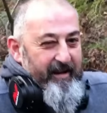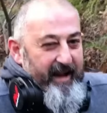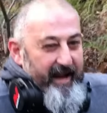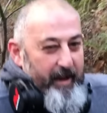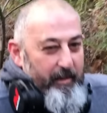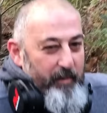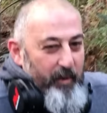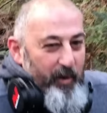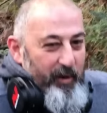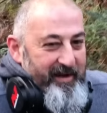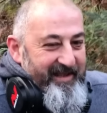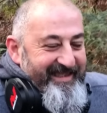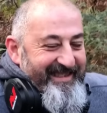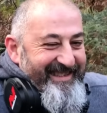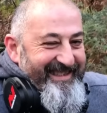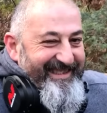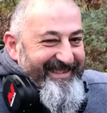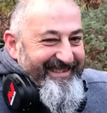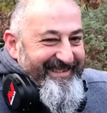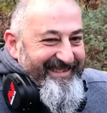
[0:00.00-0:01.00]
Hi, here.
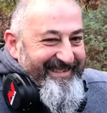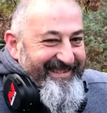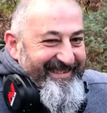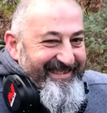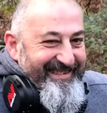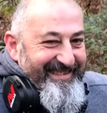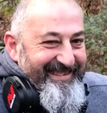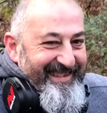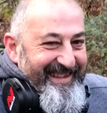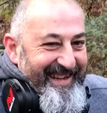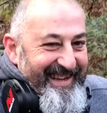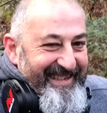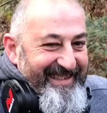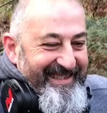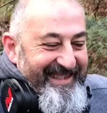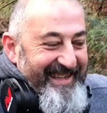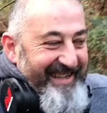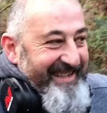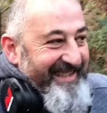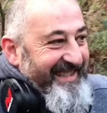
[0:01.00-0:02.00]
Boys. Mark. Right,
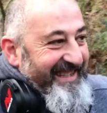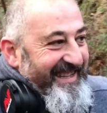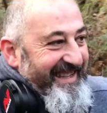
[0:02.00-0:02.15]
Mark. Things.